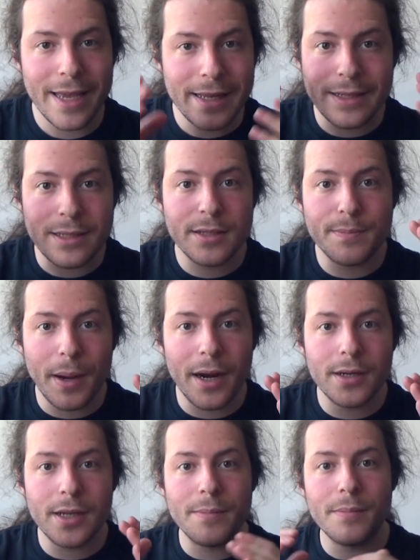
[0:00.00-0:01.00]
it
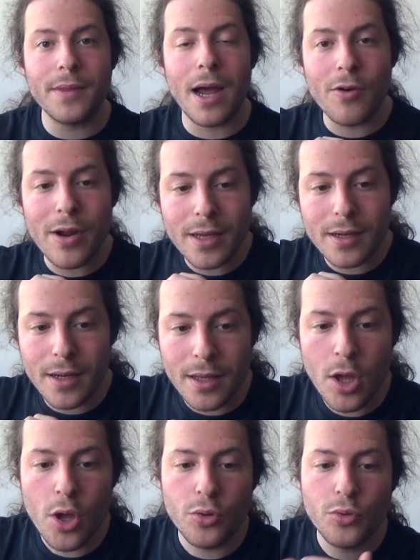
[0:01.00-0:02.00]
inspired him
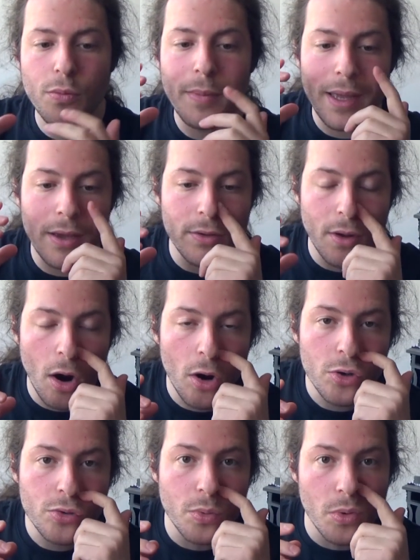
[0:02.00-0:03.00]
directly to make an
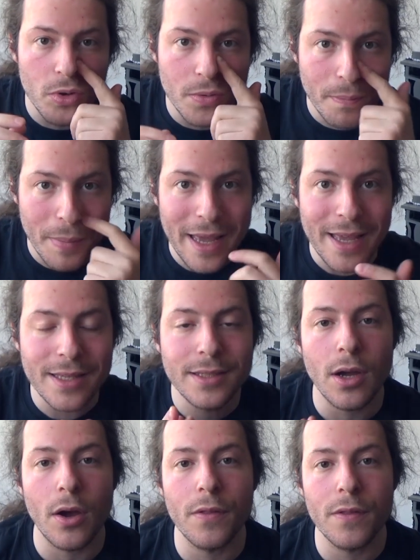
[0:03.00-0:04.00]
artwork
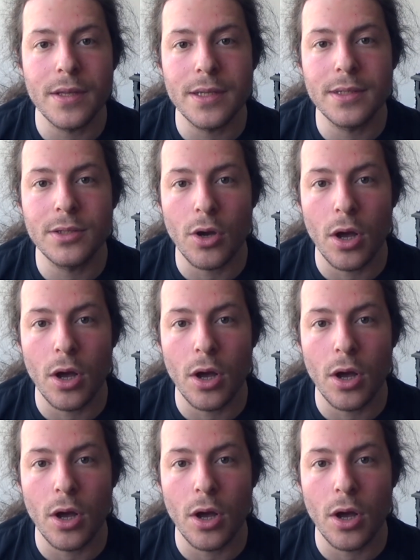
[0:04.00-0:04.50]
based on these